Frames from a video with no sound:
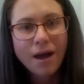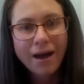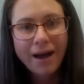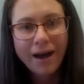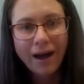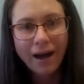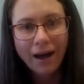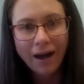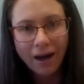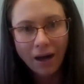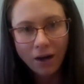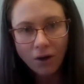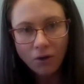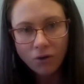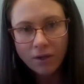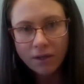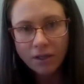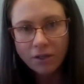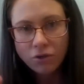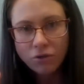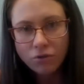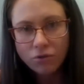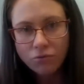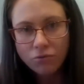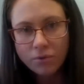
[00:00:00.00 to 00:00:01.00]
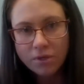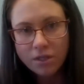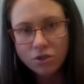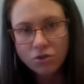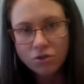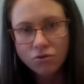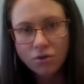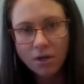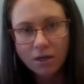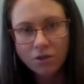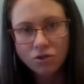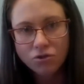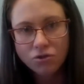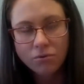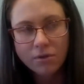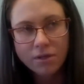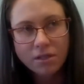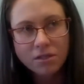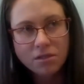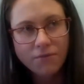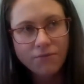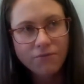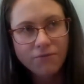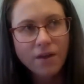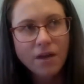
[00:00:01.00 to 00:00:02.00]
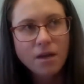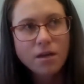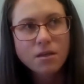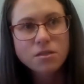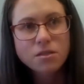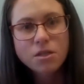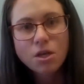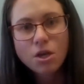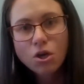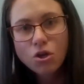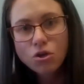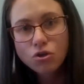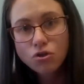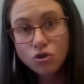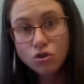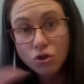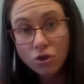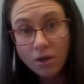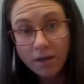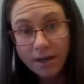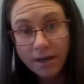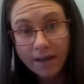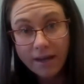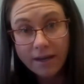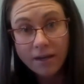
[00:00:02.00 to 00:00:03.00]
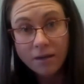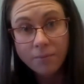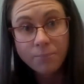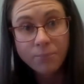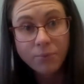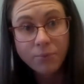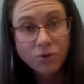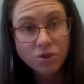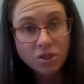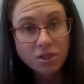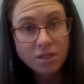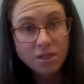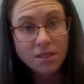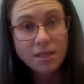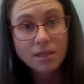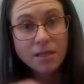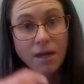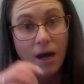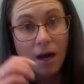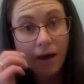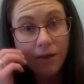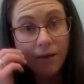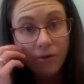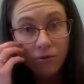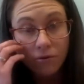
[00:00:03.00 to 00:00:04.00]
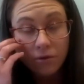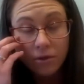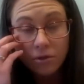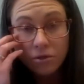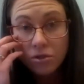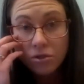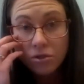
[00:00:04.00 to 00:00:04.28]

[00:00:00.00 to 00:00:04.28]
how can you restructure its affairs to let it proceed either on a